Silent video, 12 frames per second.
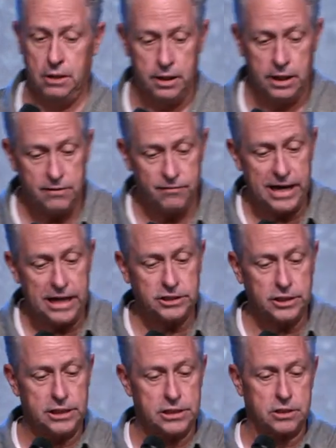
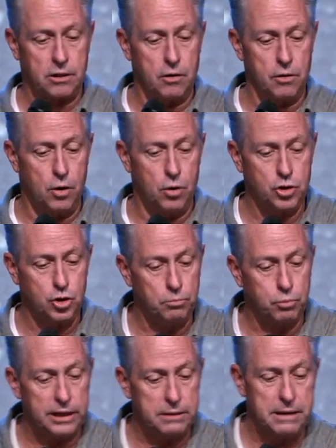Evangelists are those who
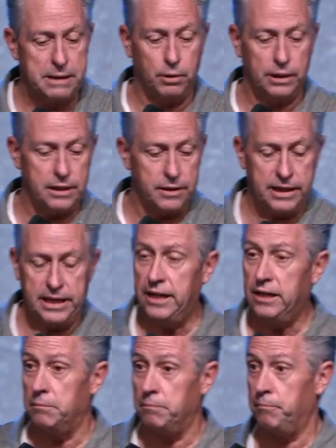bring people into the
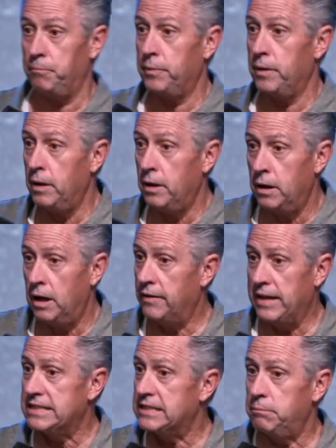kingdom. Uh,
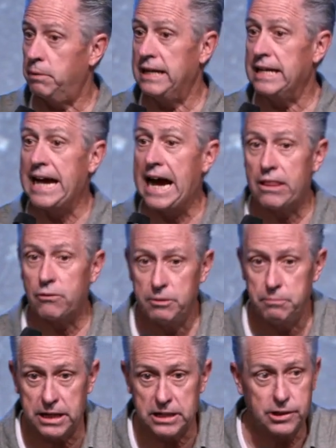that's simply a
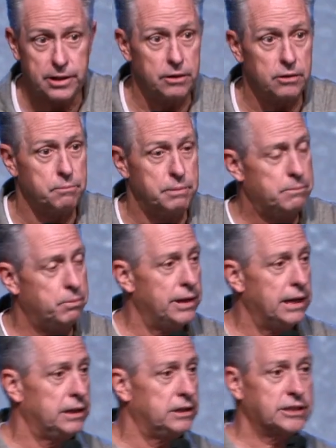gathering ministry. They're the people
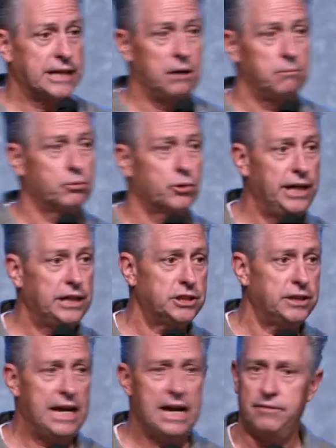that just go out and preach,
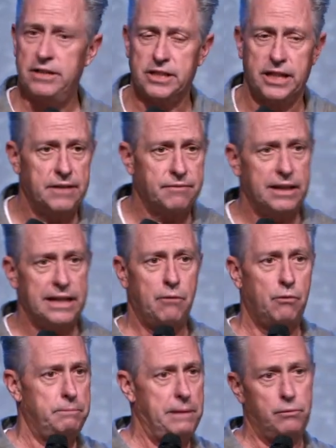and they have this gifting that,
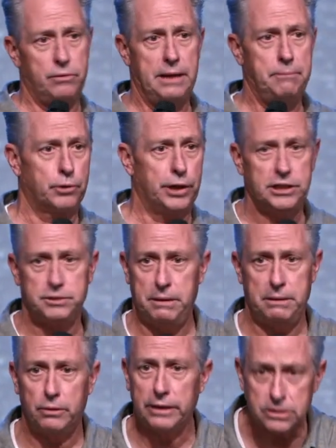when, man, when they preach,
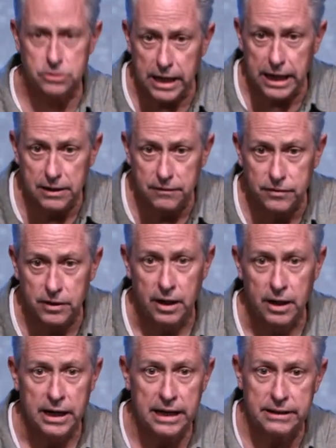people get saved,
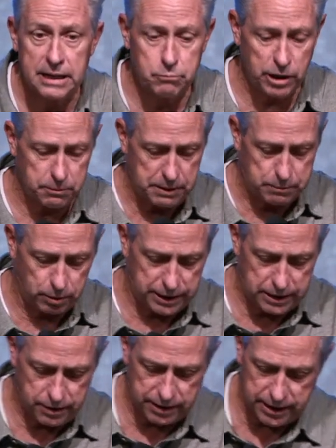and they bring people
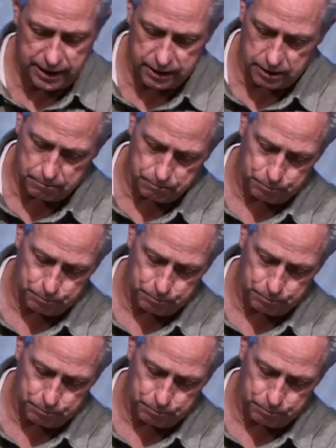into the kingdom.